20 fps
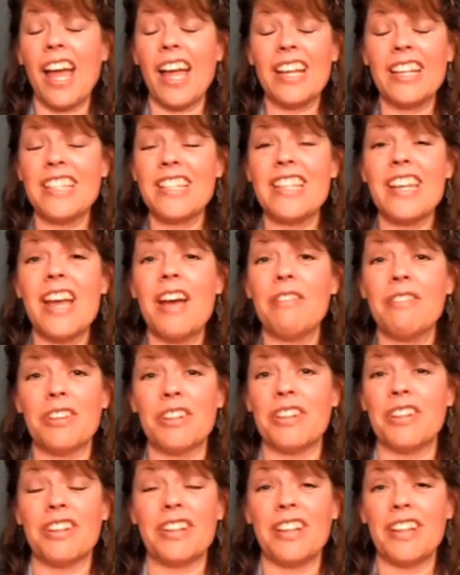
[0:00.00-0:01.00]

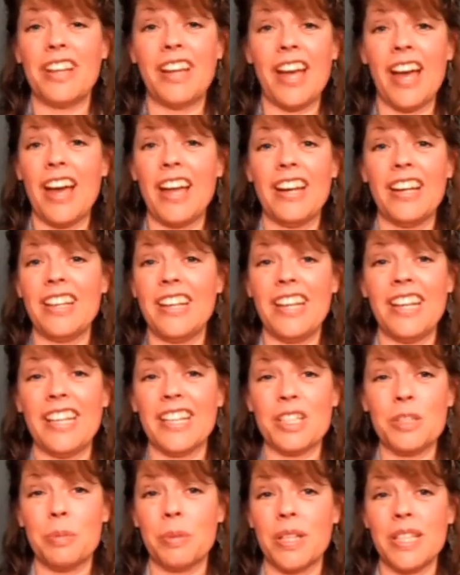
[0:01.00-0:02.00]
Never had any
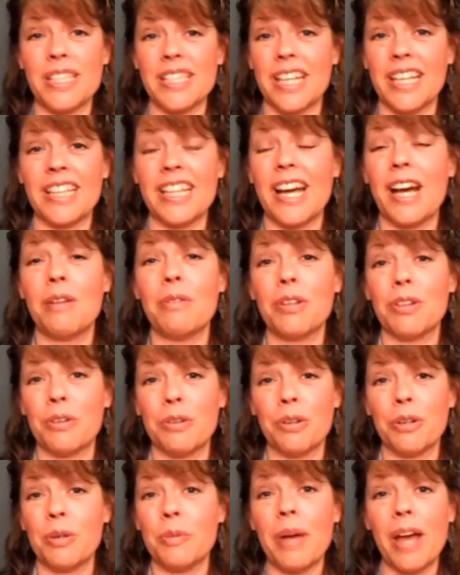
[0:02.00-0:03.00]
experience like that with
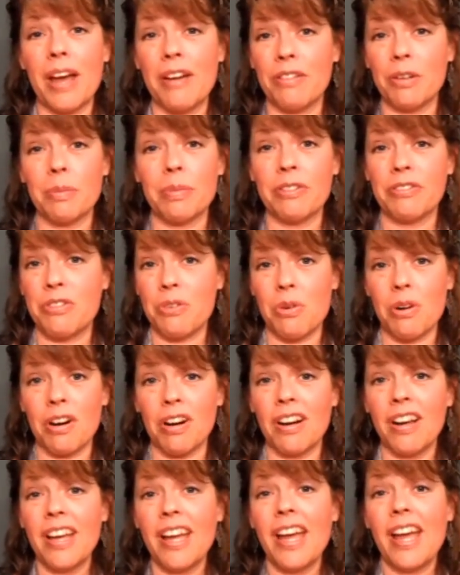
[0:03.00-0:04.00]
croup ever
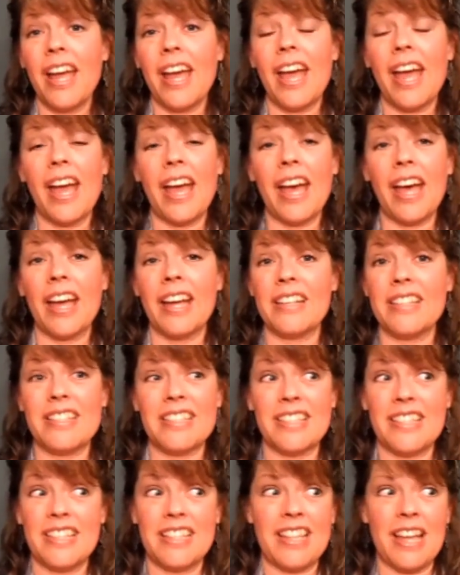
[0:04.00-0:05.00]
before, and
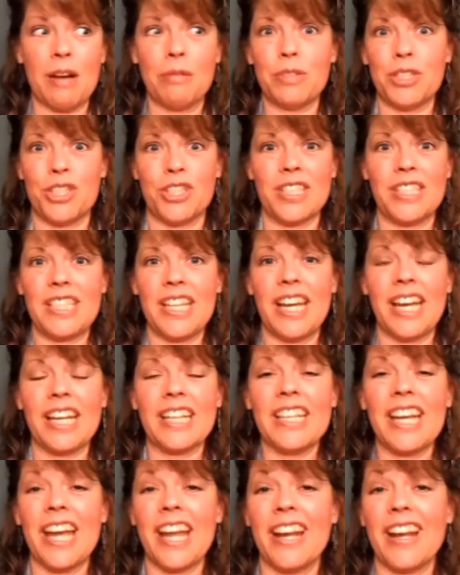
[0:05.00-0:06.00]
that was just it.
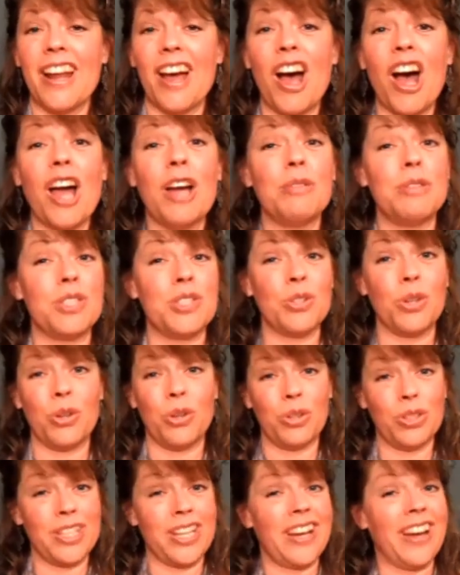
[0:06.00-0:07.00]
And I was
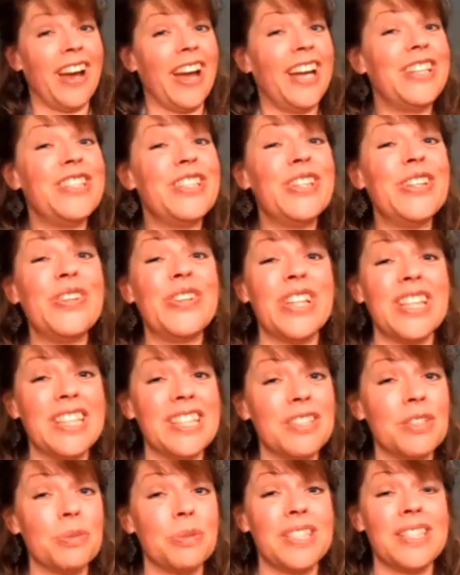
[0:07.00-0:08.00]
sold. I knew that
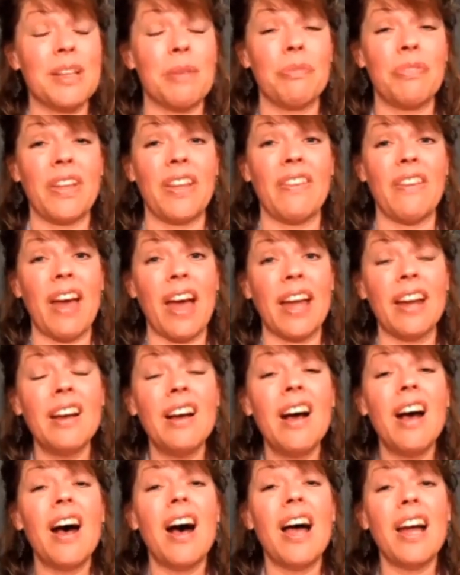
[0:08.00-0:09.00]
this was something that
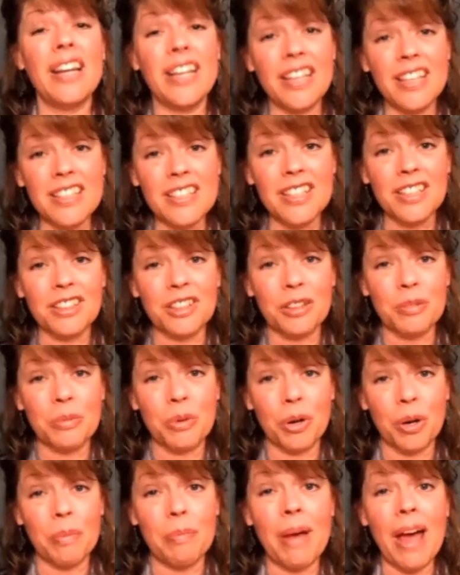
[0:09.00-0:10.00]
I needed to learn
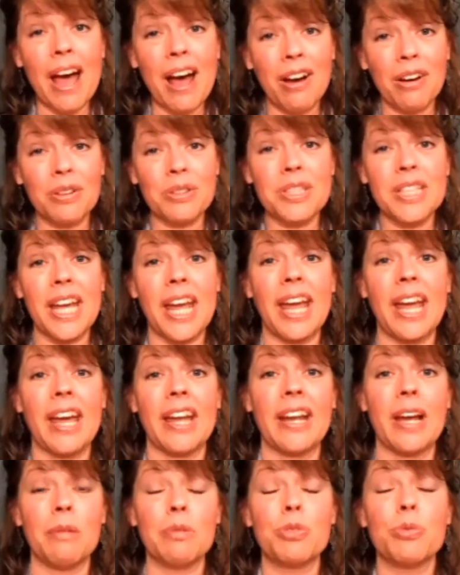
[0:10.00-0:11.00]
more about,
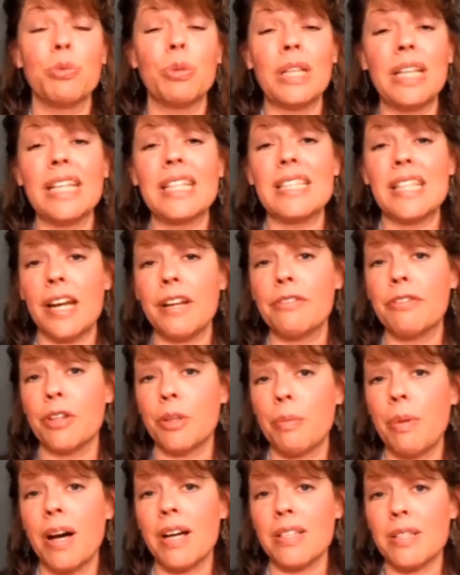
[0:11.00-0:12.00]
and I was really excited for
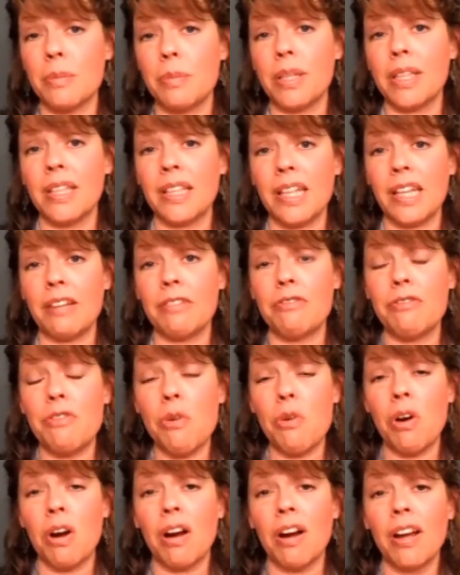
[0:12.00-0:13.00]
the possibility
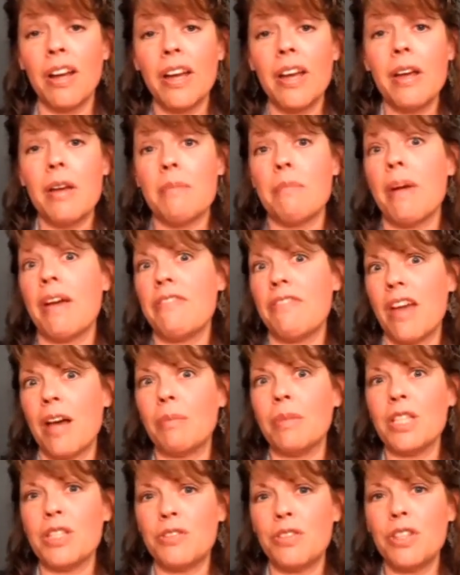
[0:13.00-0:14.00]
for my
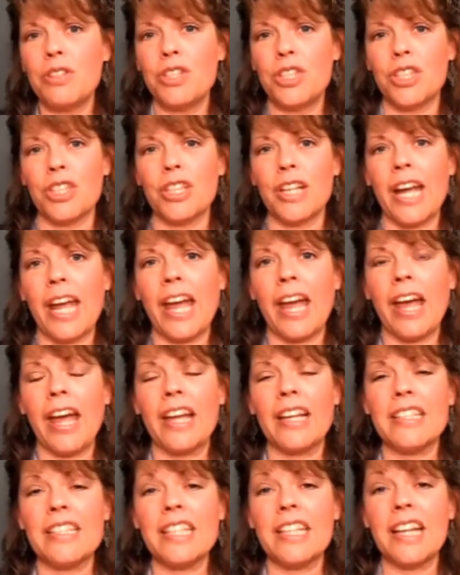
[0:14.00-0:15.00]
family's future.
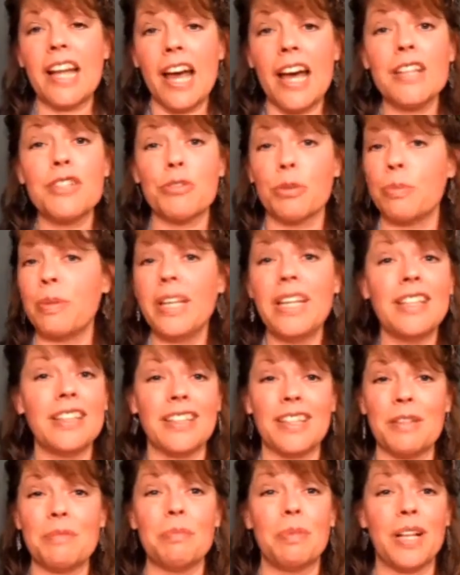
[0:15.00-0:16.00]
And it has
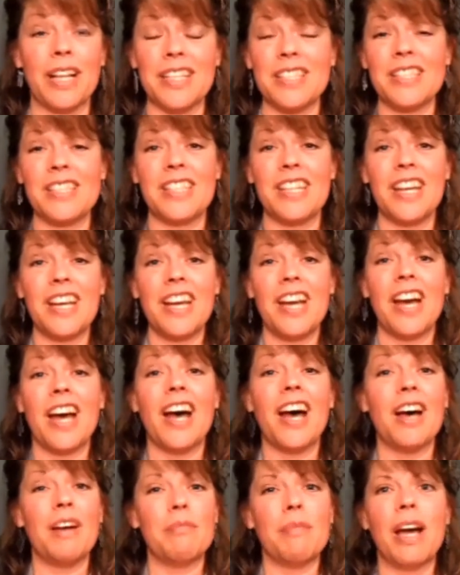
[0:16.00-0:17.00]
repeatedly blessed
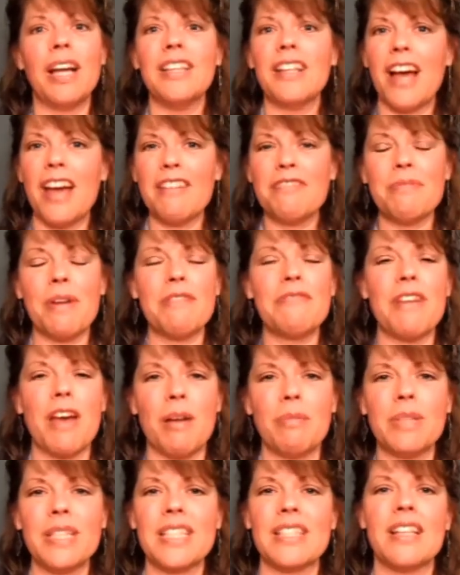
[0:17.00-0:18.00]
my life, my
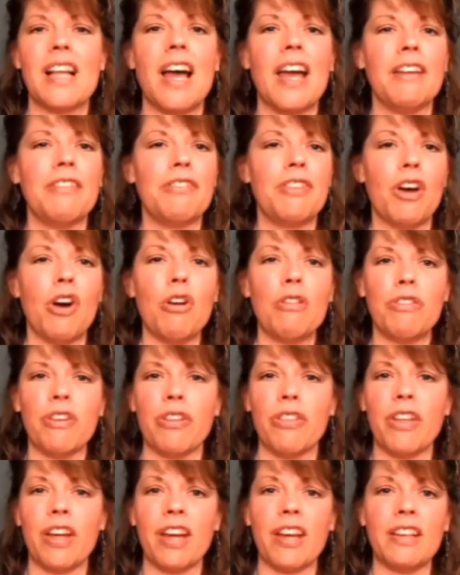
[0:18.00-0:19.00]
family's life, over
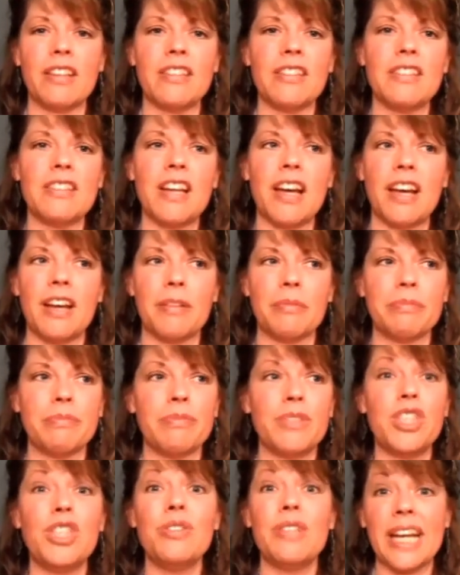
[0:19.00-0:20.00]
the
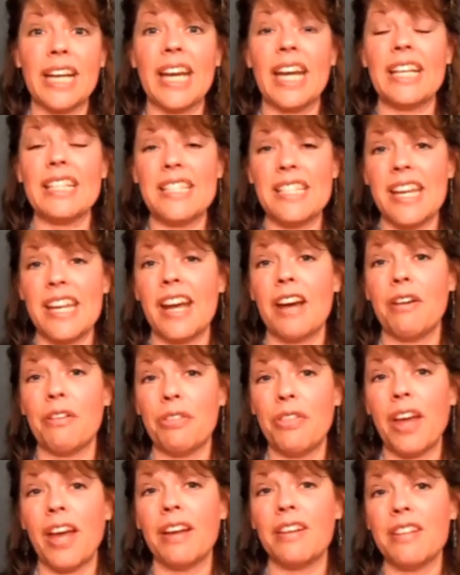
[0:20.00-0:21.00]
2 decades now
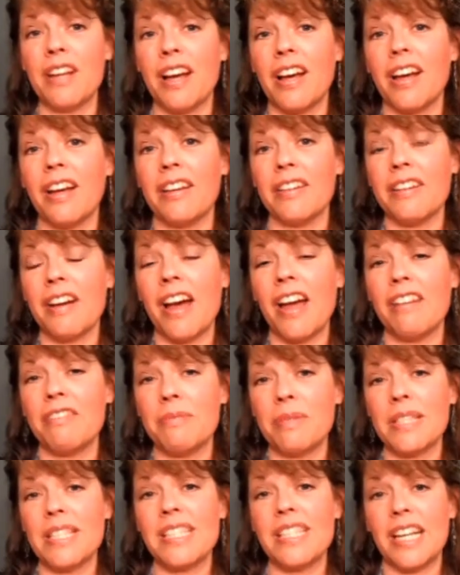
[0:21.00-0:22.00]
that I've
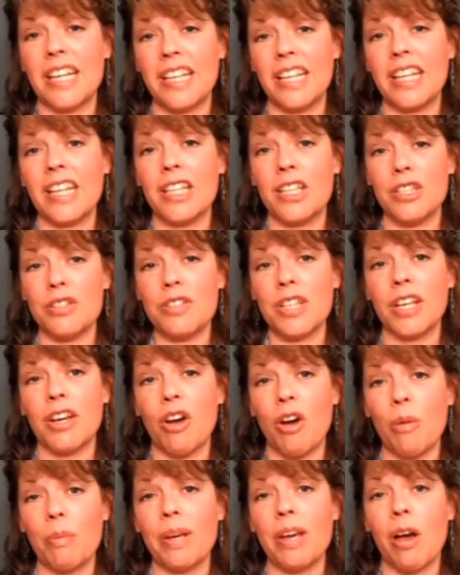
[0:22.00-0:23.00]
been studying and using
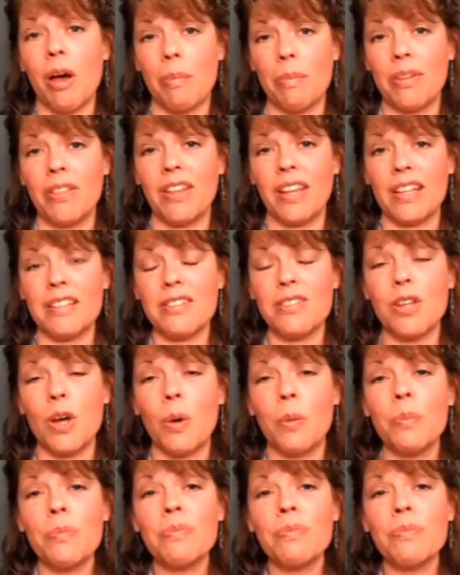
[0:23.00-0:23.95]
homeopathy. So